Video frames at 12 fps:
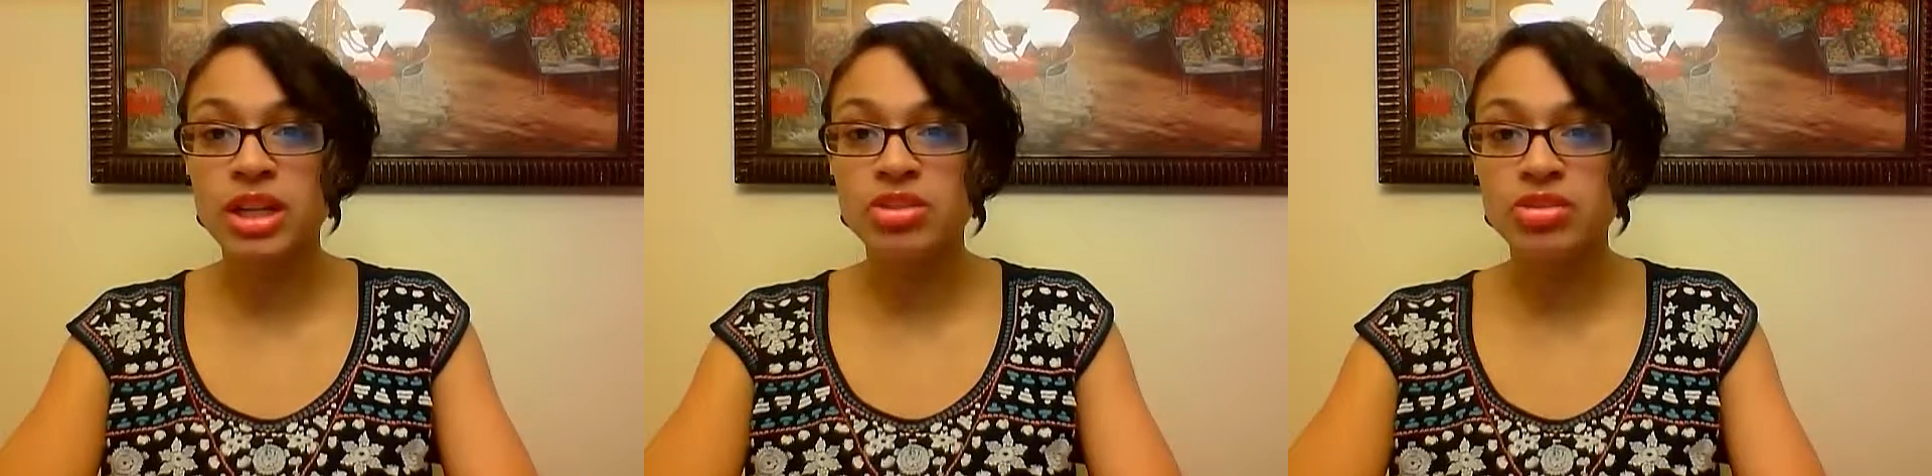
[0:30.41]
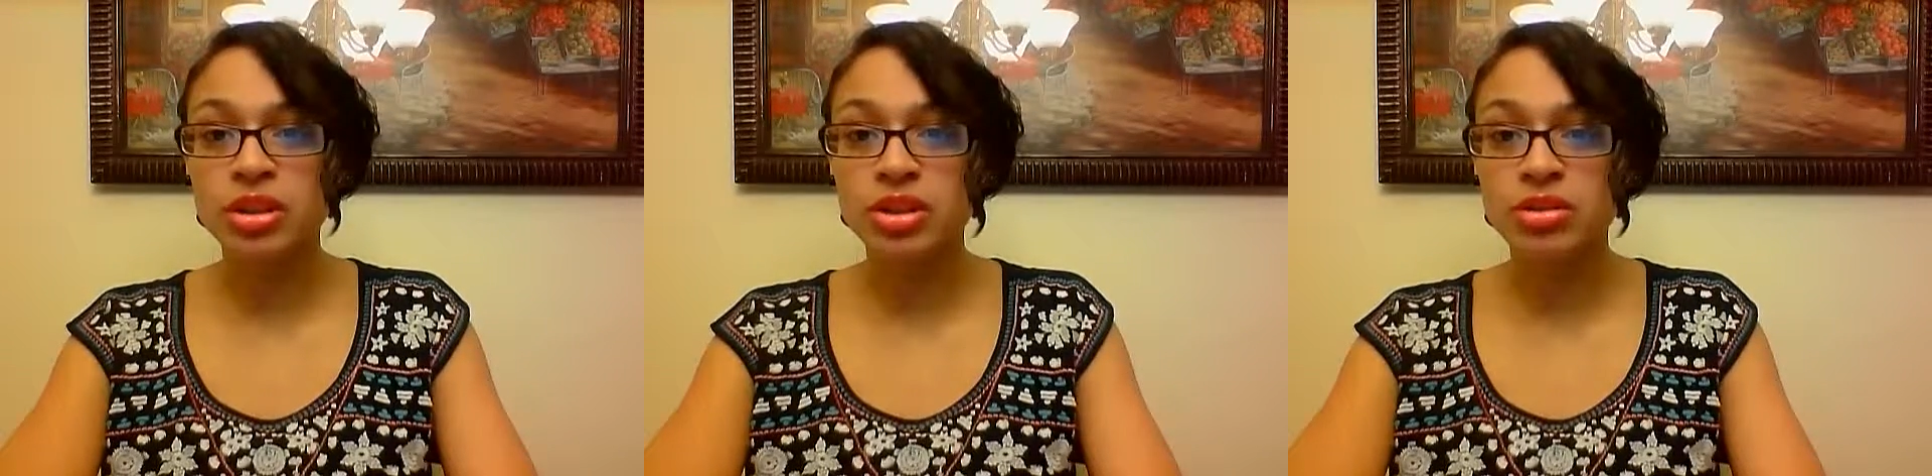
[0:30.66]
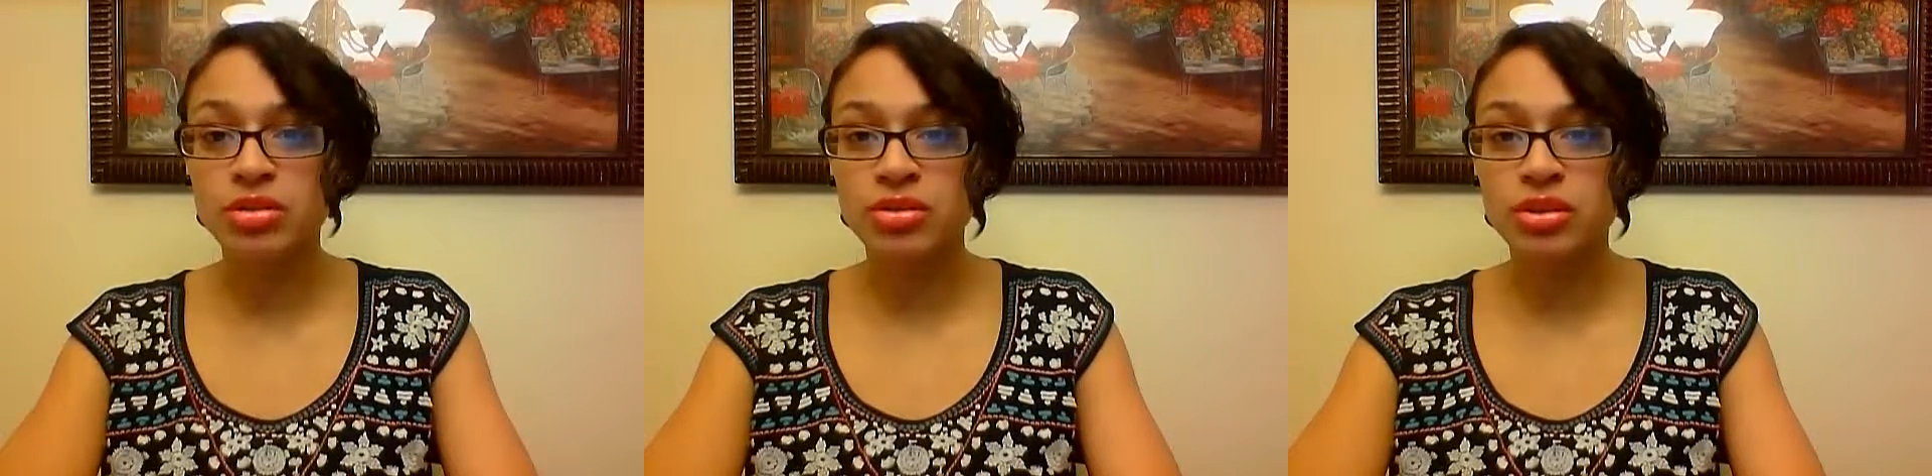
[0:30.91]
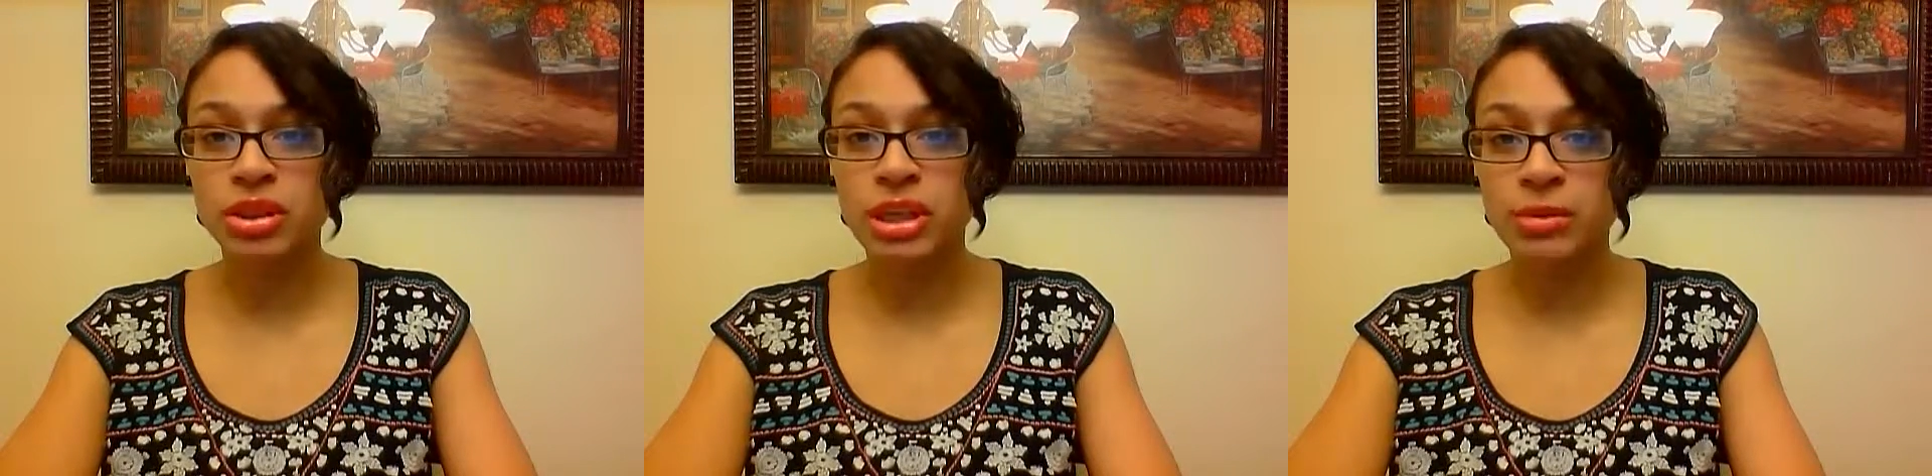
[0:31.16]
instruct
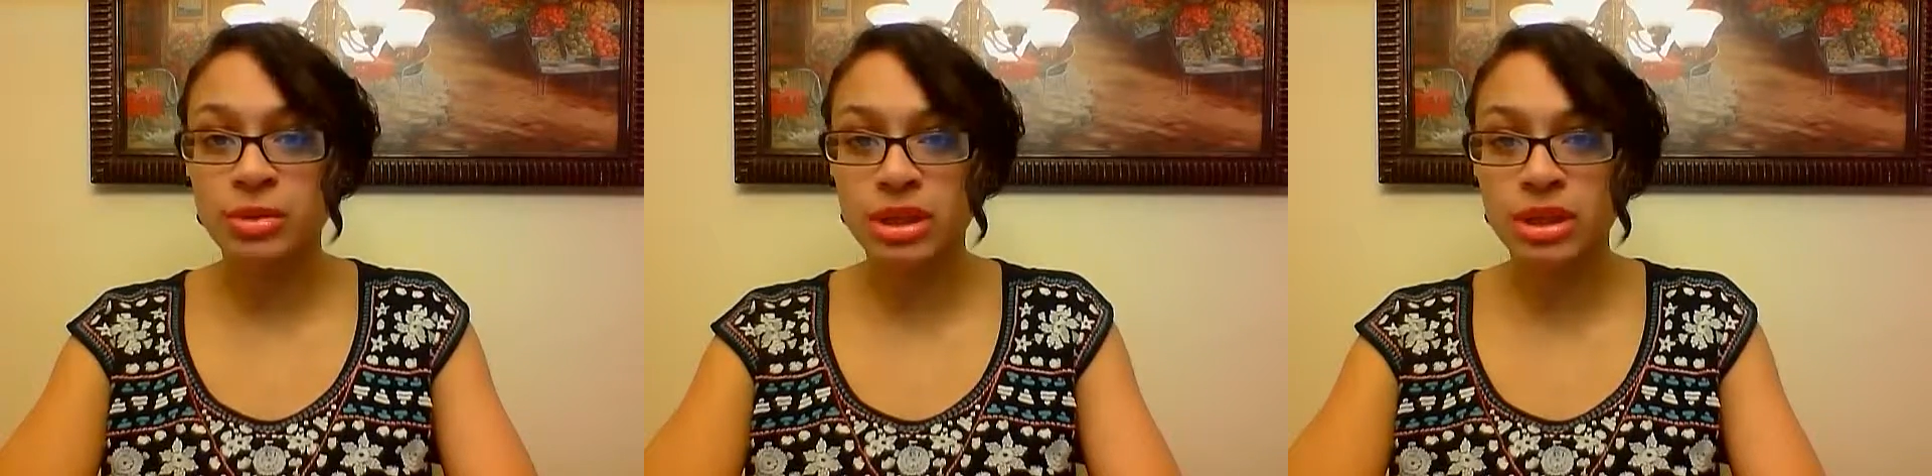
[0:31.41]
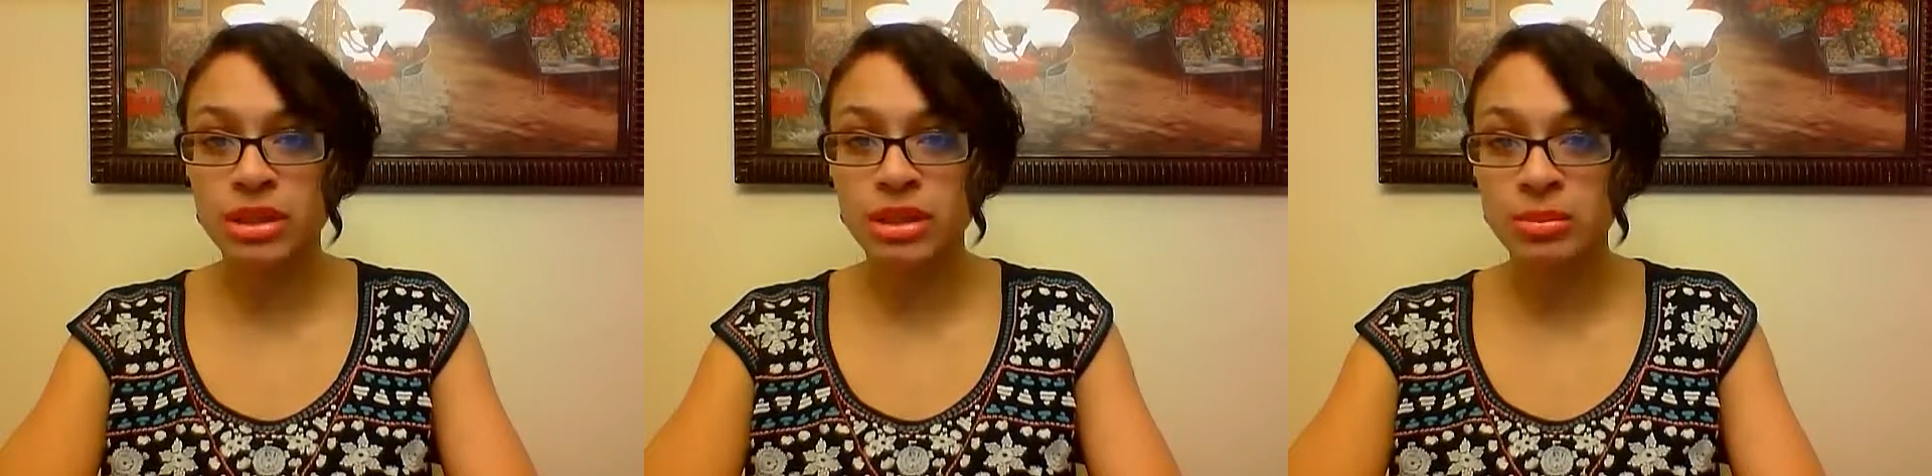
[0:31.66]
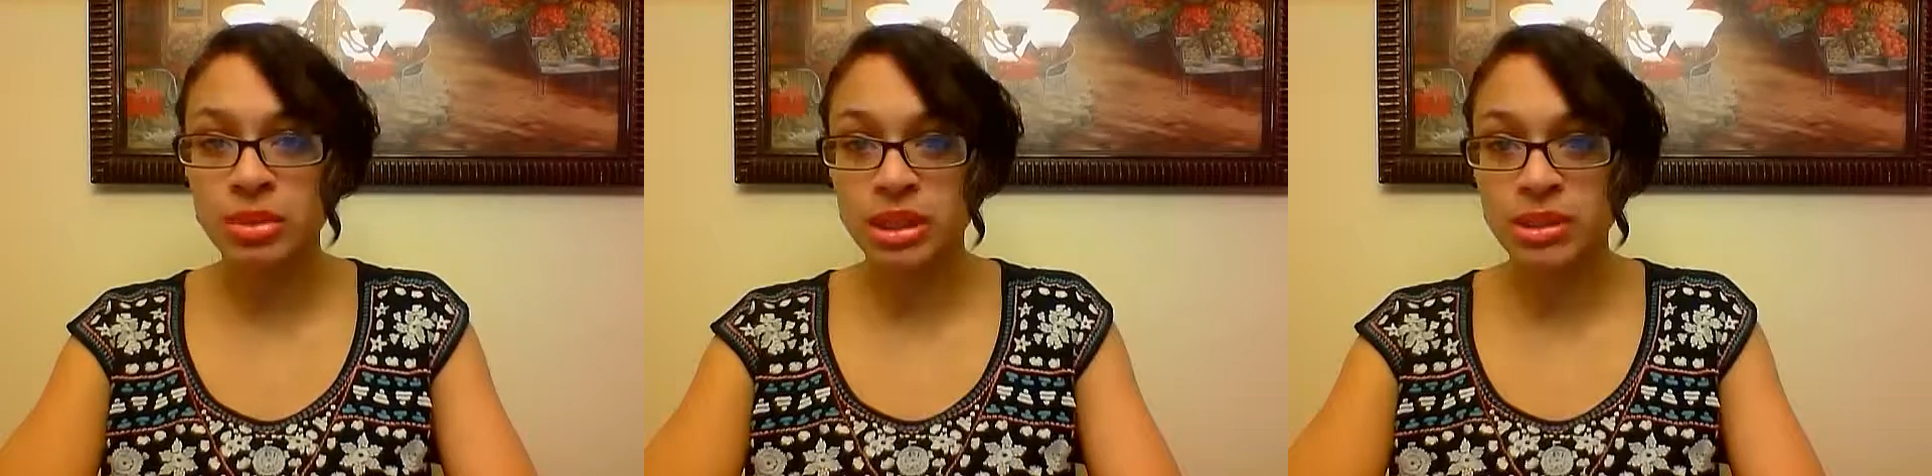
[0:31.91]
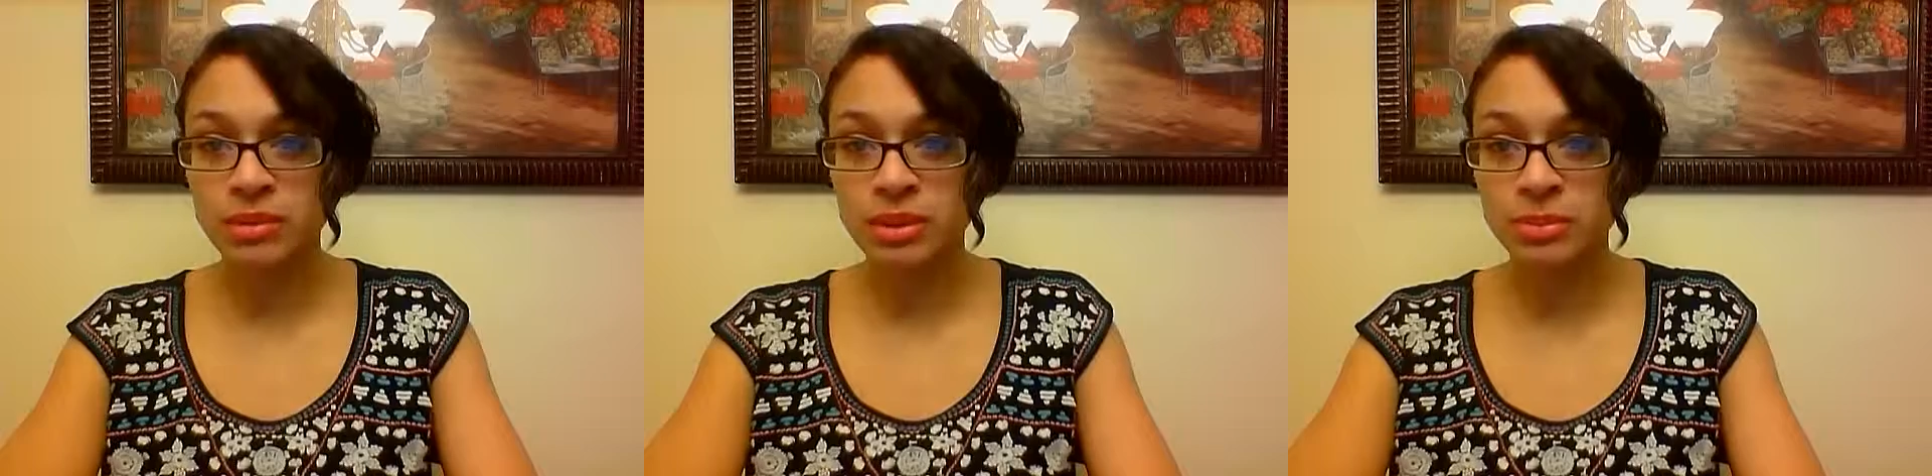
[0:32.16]
children in religious
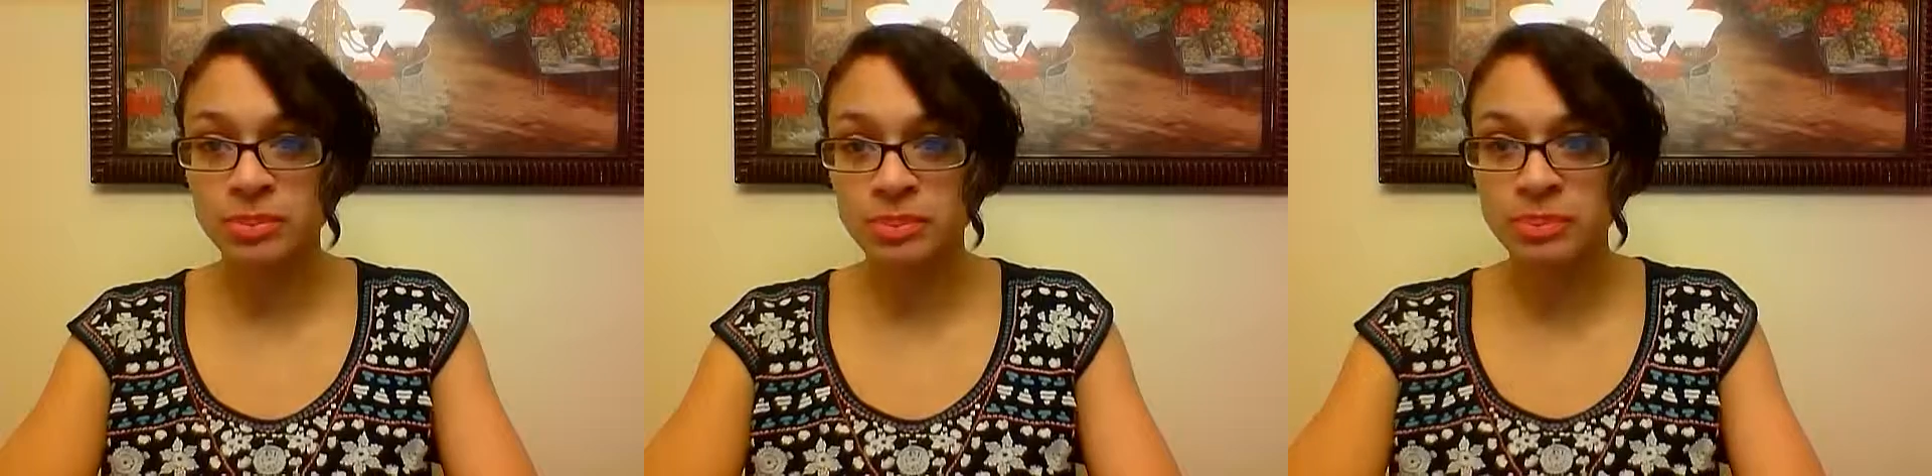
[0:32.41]
beliefs.